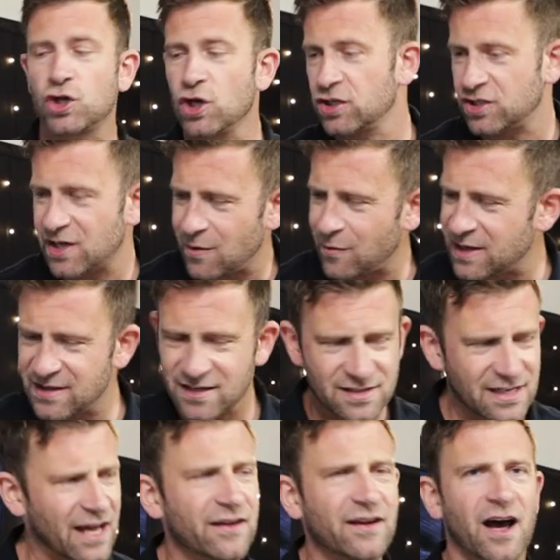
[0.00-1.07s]
good. Should I write this
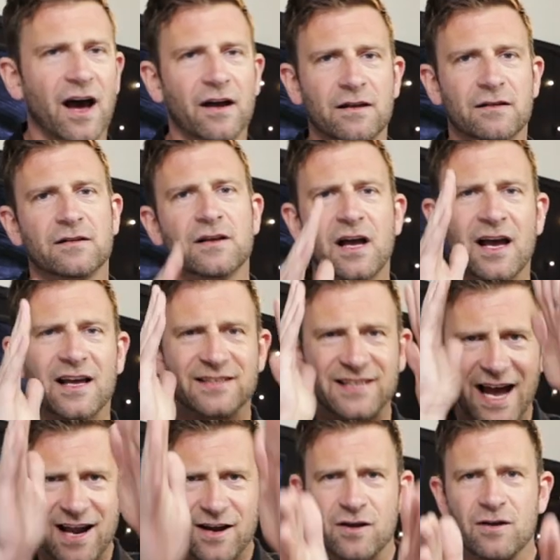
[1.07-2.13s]
down now?
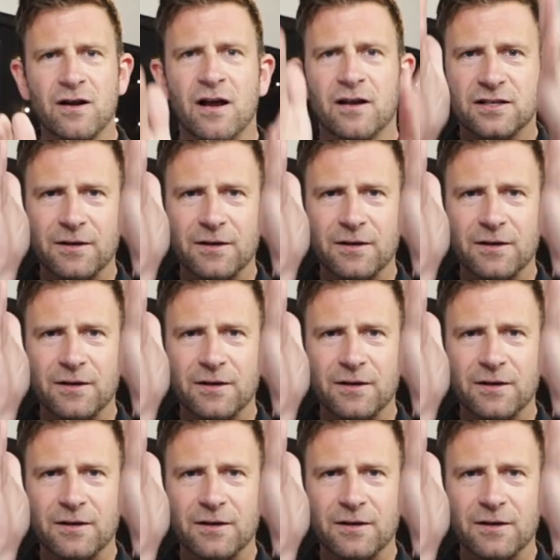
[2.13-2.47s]
Entire